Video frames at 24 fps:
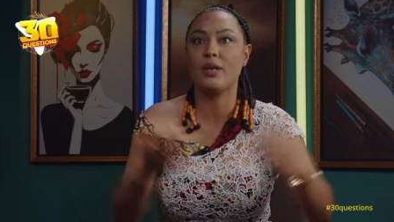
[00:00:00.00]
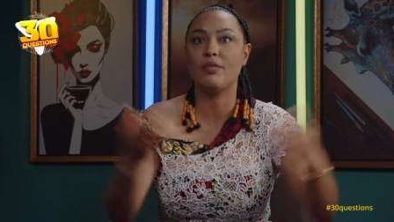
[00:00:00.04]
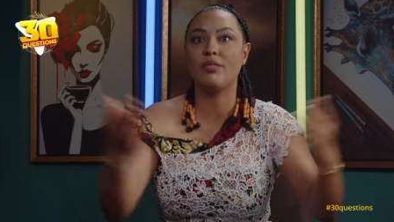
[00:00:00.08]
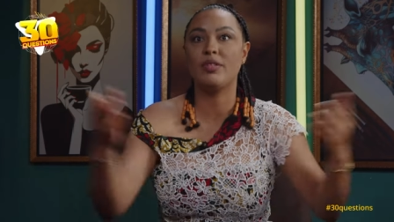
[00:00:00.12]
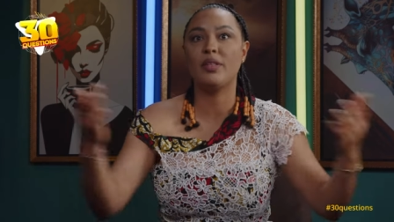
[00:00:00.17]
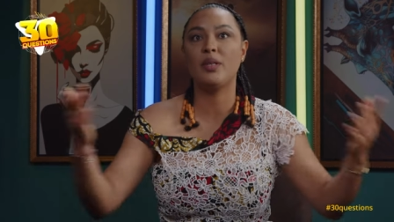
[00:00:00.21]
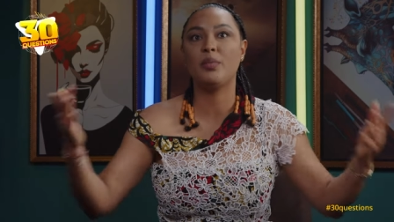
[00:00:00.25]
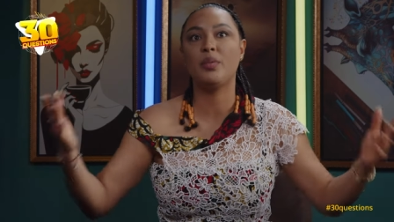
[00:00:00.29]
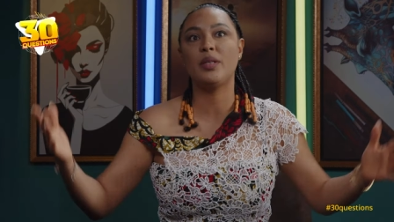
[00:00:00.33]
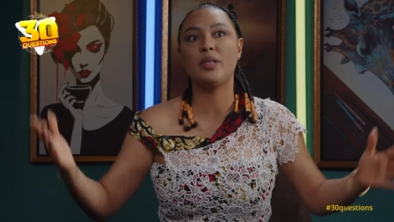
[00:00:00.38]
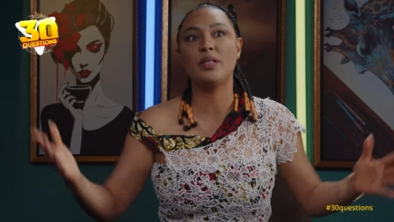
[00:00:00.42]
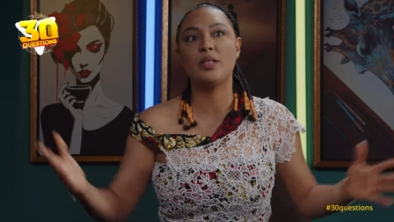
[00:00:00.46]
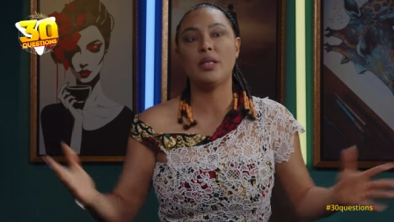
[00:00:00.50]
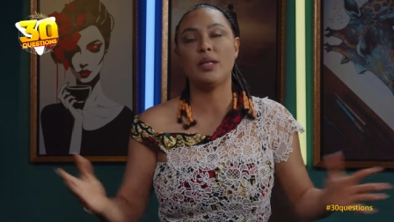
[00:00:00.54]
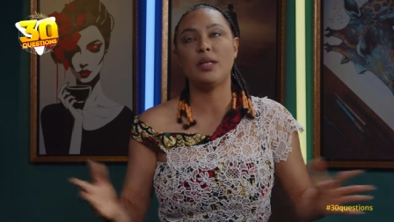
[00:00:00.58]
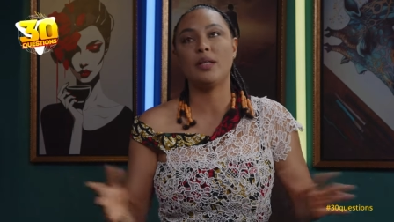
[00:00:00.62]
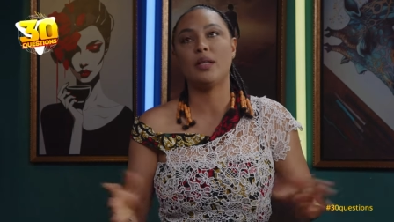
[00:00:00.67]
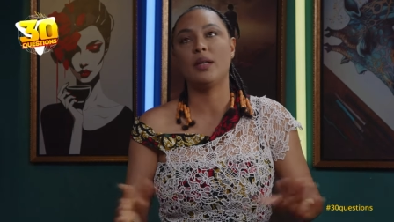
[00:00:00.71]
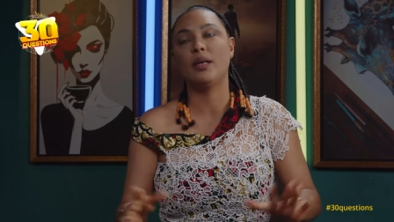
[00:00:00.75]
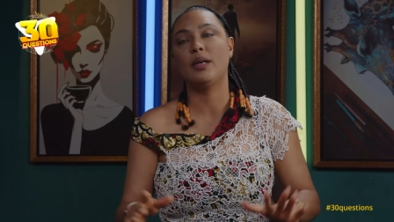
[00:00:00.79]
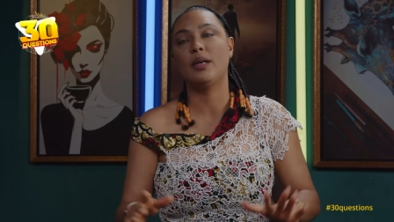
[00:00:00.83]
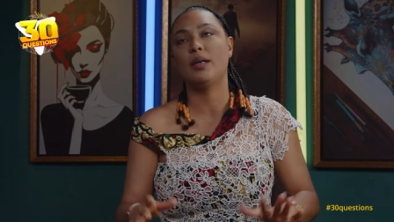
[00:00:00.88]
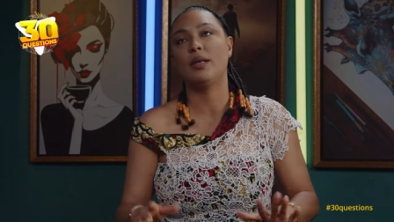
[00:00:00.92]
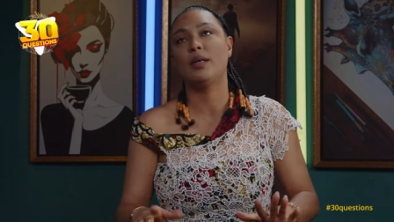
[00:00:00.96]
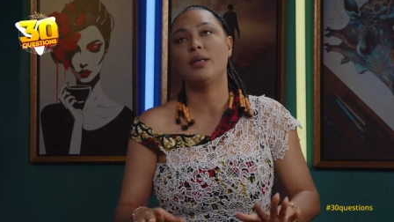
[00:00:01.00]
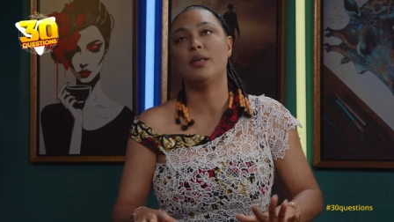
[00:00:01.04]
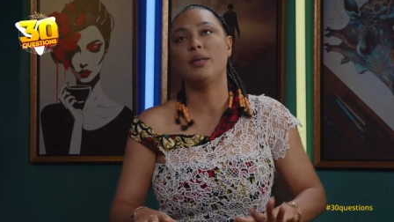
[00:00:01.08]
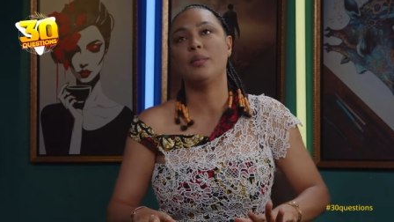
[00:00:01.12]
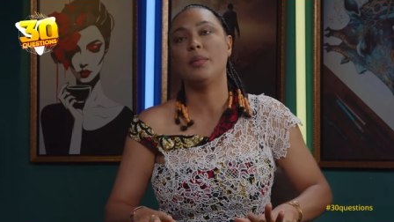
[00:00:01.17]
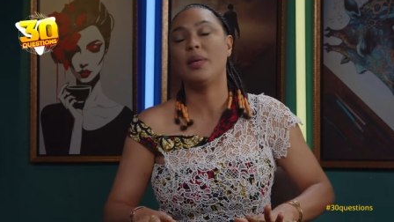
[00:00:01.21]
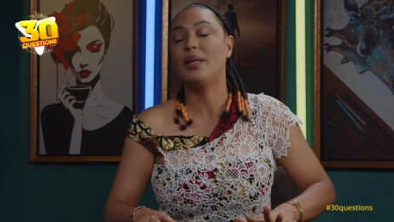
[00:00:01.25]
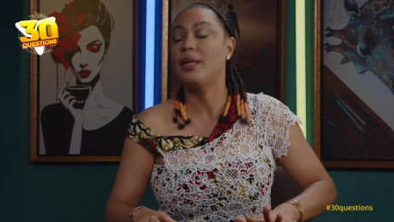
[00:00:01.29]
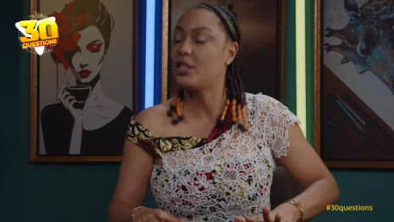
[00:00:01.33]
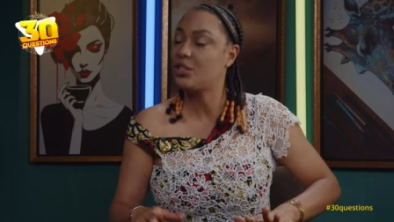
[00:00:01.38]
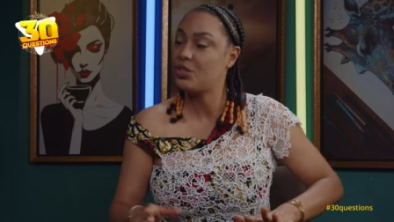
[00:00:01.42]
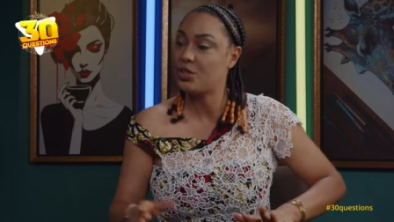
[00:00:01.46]
Philippines and
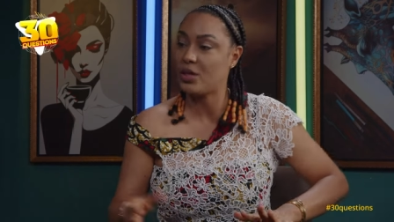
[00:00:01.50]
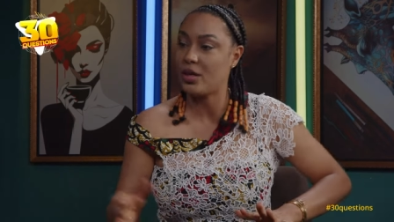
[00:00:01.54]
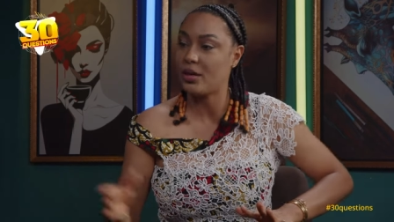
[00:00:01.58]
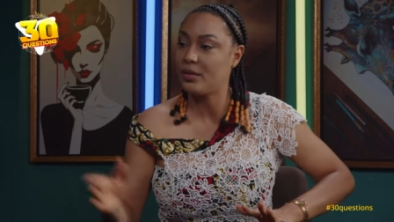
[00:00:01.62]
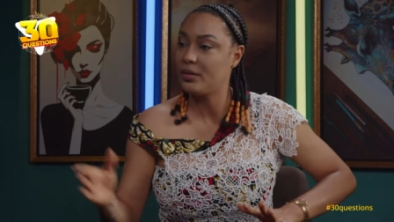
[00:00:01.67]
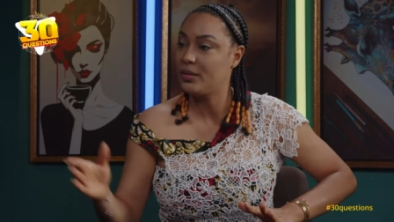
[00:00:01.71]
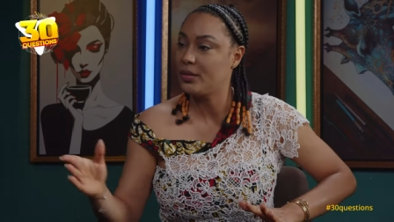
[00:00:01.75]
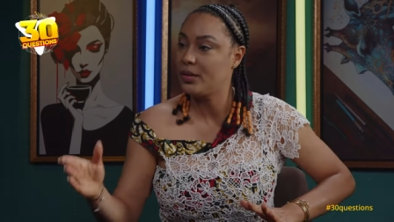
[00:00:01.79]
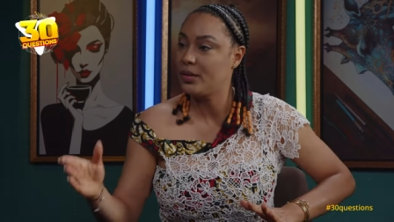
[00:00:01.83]
Malaysia.